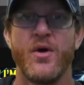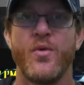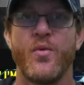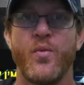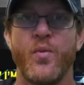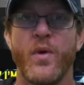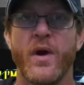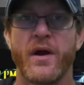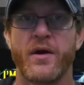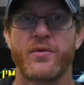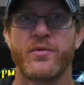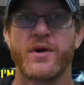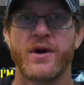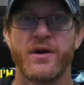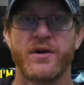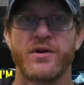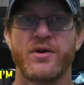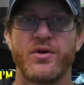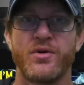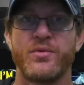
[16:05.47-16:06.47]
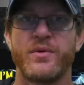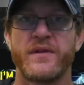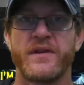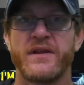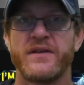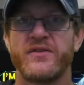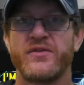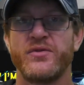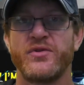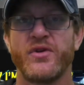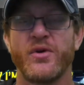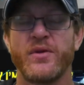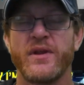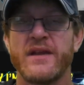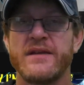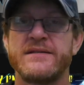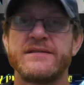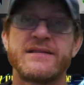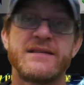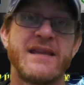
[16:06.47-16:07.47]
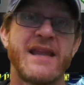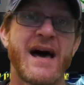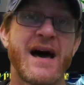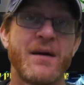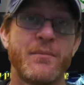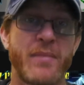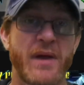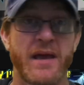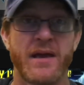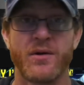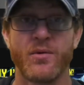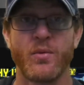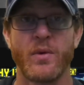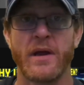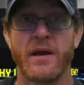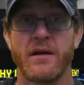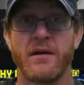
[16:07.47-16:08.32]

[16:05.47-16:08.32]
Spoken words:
where we're going to go with this, so that is not pay to win.